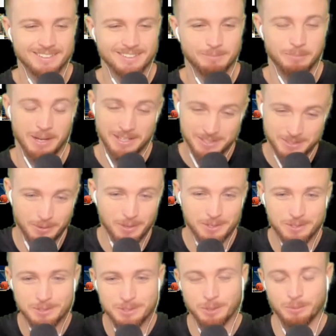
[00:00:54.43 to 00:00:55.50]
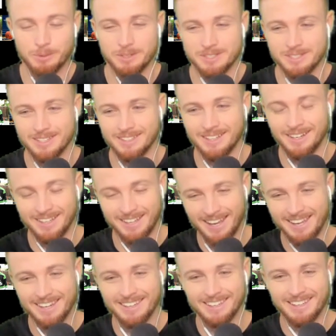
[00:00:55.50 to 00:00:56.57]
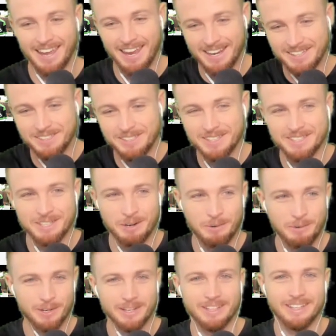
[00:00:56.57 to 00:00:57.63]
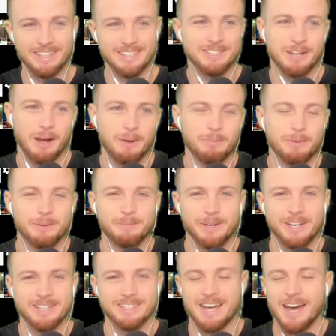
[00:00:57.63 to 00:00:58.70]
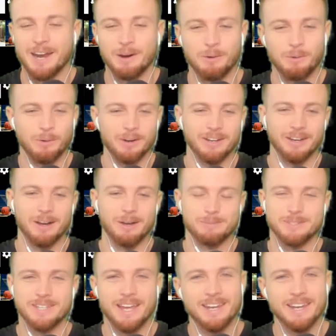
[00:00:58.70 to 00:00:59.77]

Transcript: basketball YouTubers. Again, anxious going into this topic because I don't want to upset